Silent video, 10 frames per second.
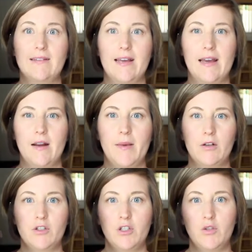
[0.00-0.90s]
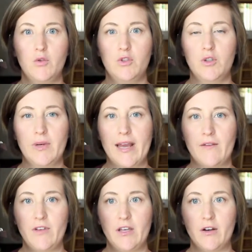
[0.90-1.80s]
I said, about
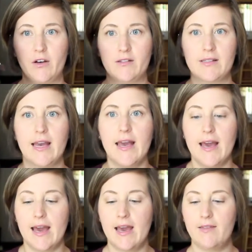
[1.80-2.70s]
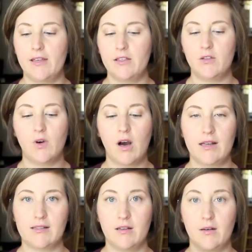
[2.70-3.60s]
2.5 years, and they do
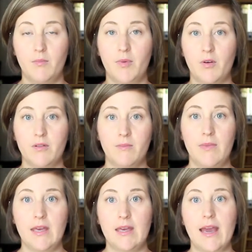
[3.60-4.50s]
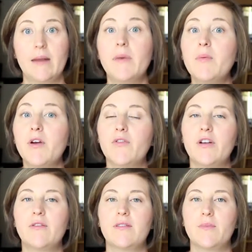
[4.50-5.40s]
awesome. Both me and my
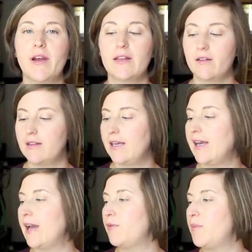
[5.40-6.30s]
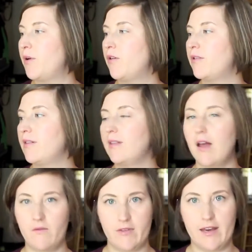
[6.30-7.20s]
boyfriend use them regularly, and we both
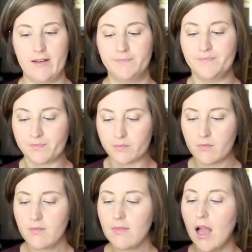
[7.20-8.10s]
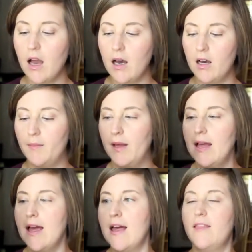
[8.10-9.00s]
love them.
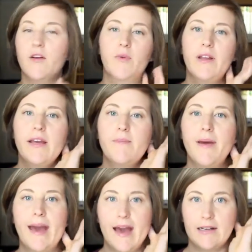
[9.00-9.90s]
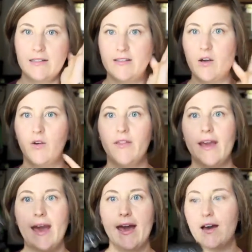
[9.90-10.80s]
They're really compact, so
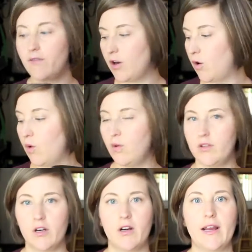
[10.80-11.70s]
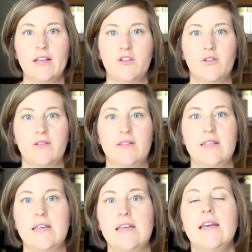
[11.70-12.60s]
they have a holder, as you'll
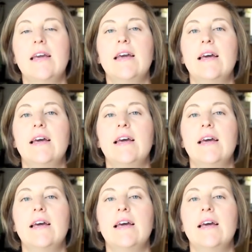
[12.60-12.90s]
see,